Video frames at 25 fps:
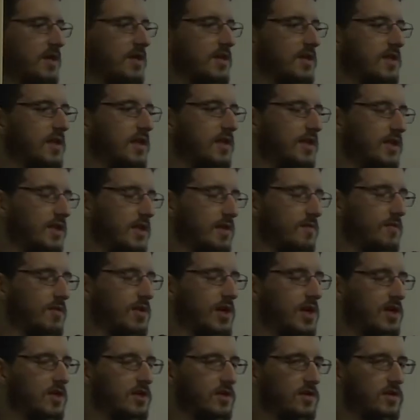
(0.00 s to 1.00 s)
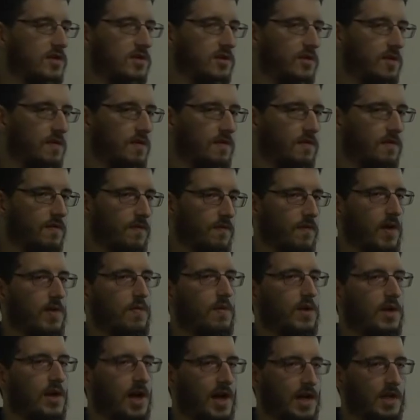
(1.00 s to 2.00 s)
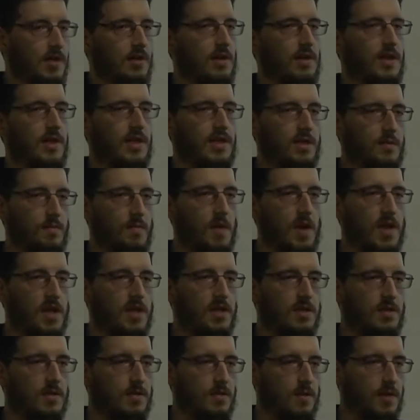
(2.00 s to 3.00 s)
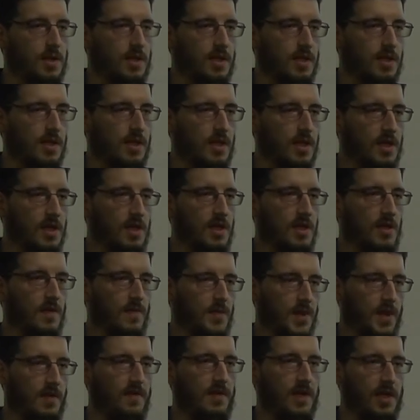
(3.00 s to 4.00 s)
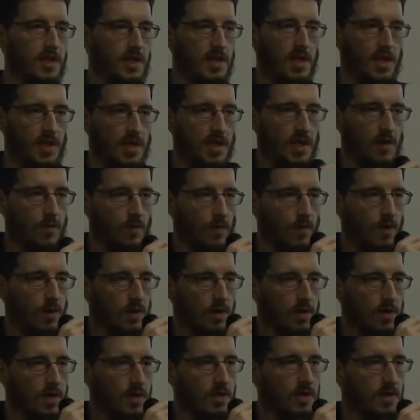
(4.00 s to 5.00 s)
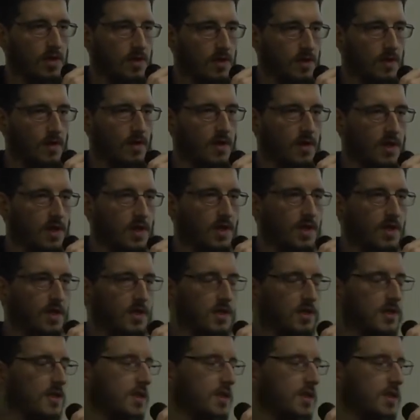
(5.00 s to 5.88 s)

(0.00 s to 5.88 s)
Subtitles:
inside the simulation. So they were actually in a space suit, even in the real world, not only in the